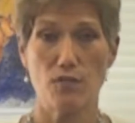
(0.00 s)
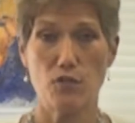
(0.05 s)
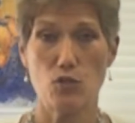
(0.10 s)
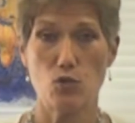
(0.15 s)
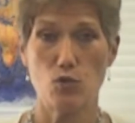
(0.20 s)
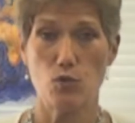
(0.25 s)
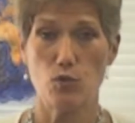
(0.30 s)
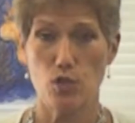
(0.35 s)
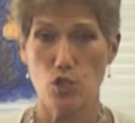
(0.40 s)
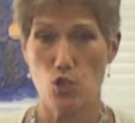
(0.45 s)
If you
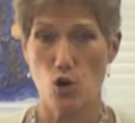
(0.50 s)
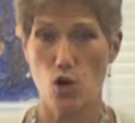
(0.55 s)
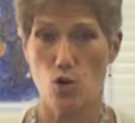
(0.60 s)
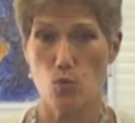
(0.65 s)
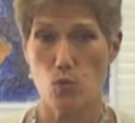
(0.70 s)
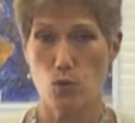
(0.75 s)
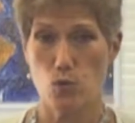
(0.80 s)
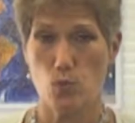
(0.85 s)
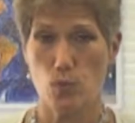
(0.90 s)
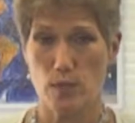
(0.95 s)
do, the
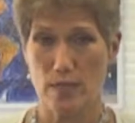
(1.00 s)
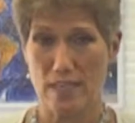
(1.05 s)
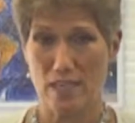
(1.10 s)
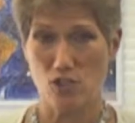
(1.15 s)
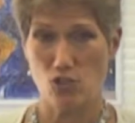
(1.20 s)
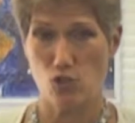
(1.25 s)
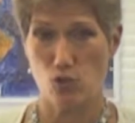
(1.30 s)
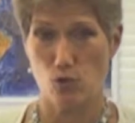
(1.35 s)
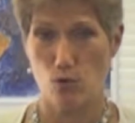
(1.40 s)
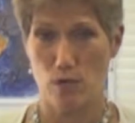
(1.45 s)
Yaru will
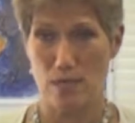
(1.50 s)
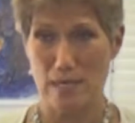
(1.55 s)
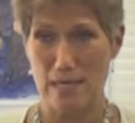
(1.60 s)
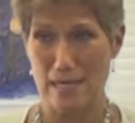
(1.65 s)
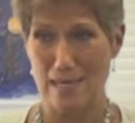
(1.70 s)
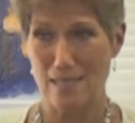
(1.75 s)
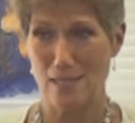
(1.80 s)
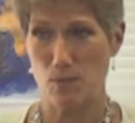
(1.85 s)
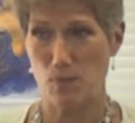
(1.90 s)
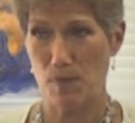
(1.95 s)
get you, and
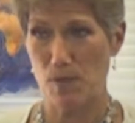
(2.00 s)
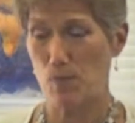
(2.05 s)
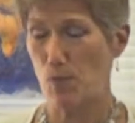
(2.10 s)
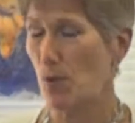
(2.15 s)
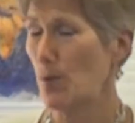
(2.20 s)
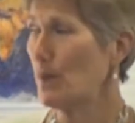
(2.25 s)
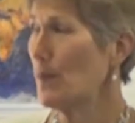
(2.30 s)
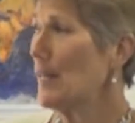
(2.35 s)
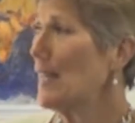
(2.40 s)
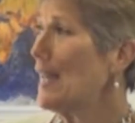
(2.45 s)
it eats
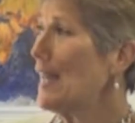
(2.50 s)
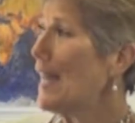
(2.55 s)
people.